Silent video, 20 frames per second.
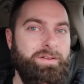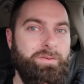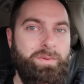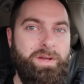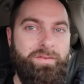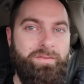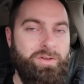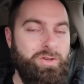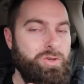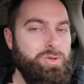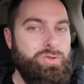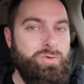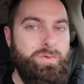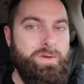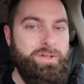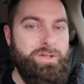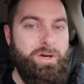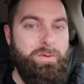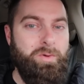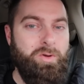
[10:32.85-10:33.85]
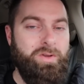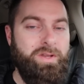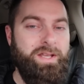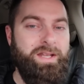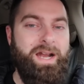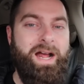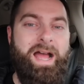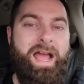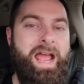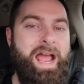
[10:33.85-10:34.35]
We have a new twin turbo
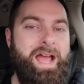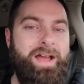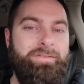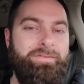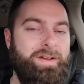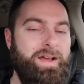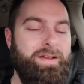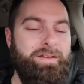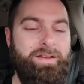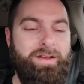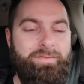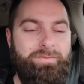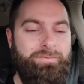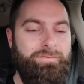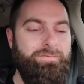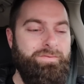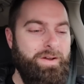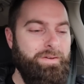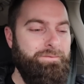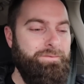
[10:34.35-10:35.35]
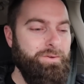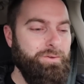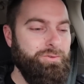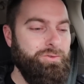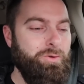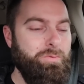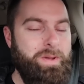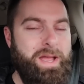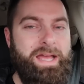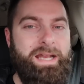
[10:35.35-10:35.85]
kit. I feel
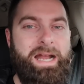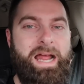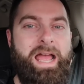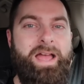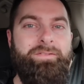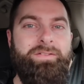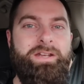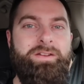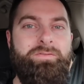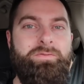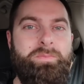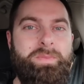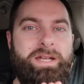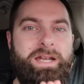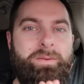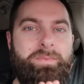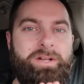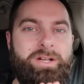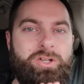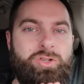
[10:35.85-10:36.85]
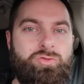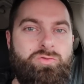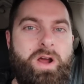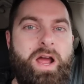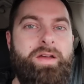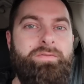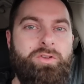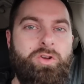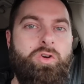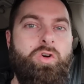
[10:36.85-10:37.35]
so bad. I haven't even been able to
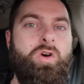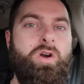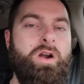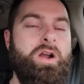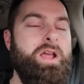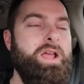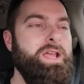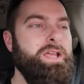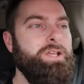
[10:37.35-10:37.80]
drive the car.